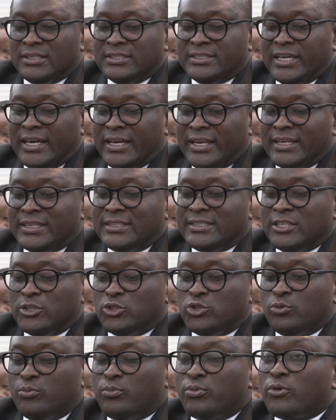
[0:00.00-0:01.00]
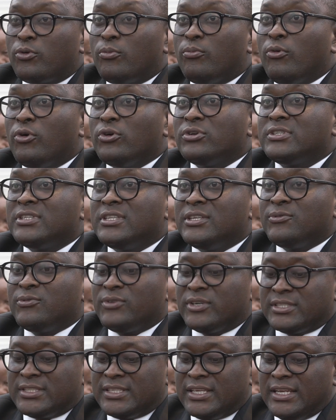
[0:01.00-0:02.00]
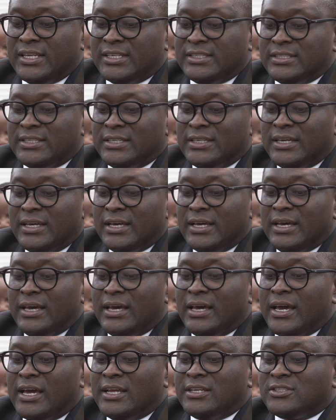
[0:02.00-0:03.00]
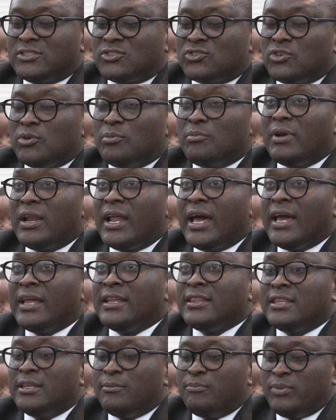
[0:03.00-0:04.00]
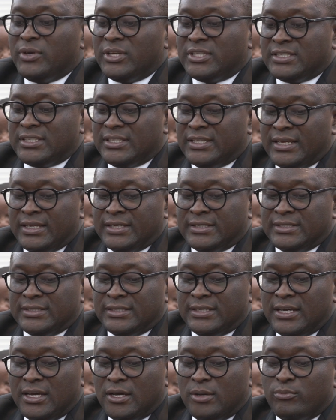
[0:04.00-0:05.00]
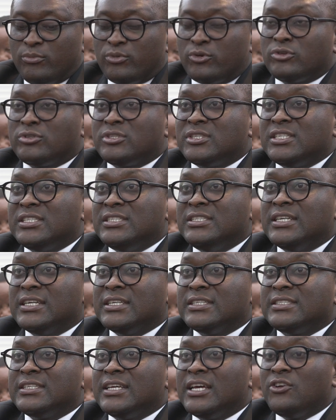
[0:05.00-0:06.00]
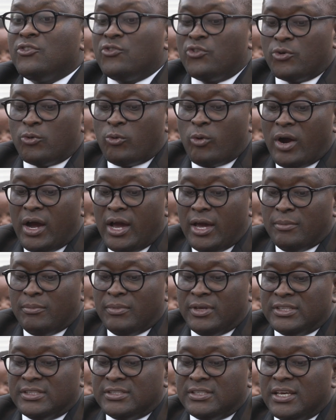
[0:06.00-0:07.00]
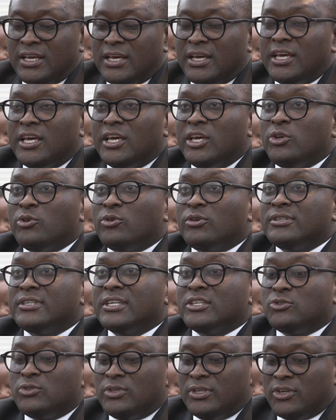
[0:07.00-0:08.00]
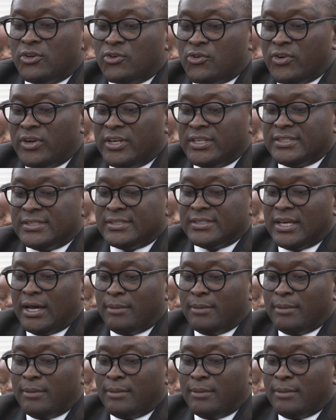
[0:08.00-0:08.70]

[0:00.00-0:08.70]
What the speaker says: directed to promote the facility and streamline the pertinent procedures and requirements in order to increase